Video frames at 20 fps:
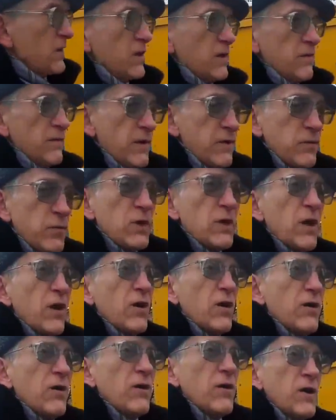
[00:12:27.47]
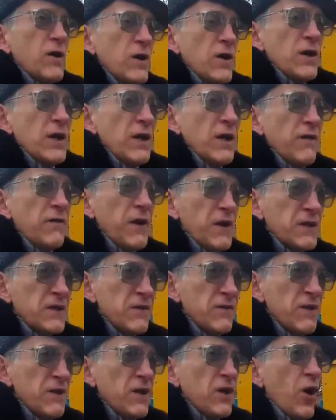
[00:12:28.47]
they will
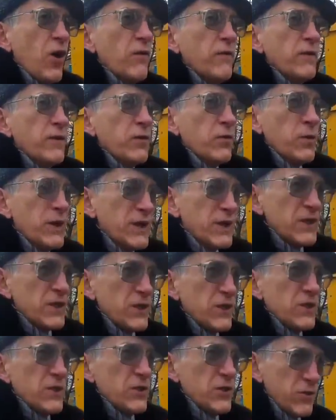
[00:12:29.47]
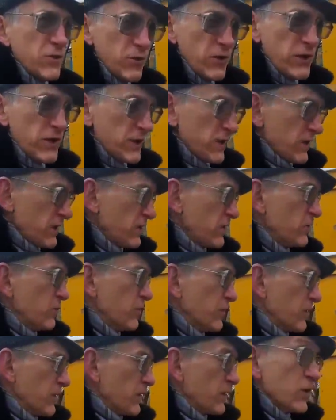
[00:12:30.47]
effectively overwinter during
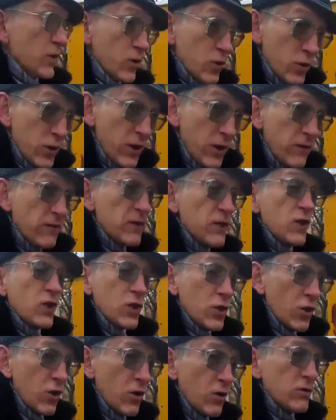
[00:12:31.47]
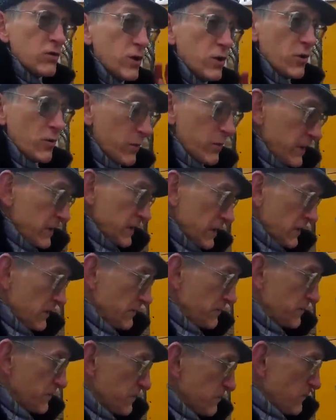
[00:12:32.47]
even cold winter.
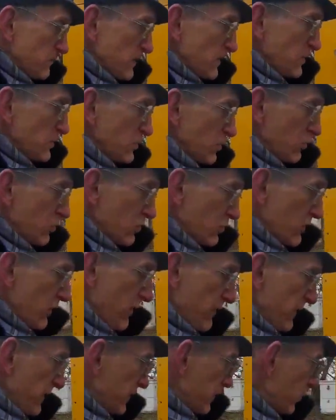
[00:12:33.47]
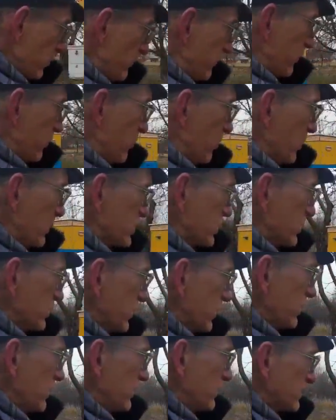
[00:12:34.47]
So thank you for watching.
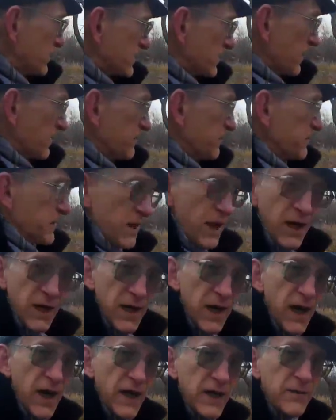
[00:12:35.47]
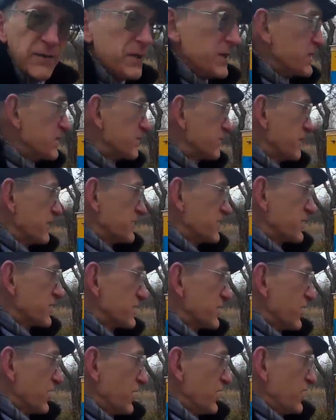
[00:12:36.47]
Some honeybees were just
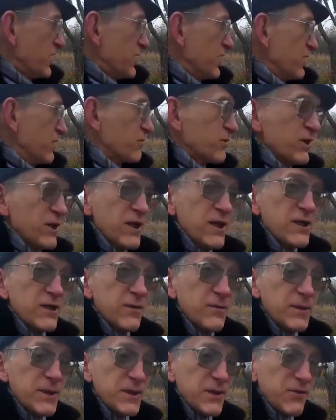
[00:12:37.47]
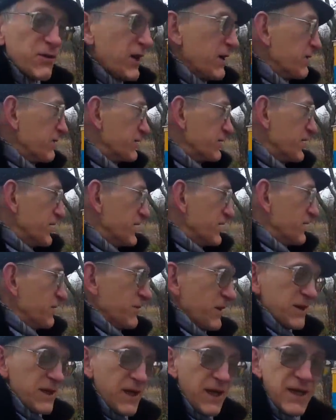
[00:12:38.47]
looking a little bit around.
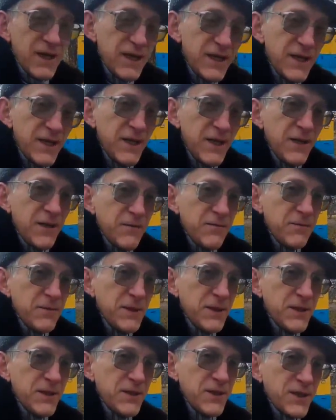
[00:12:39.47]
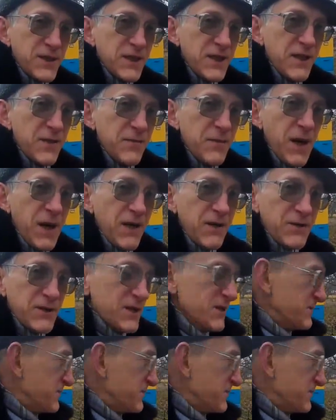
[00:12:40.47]
One honeybee just came out.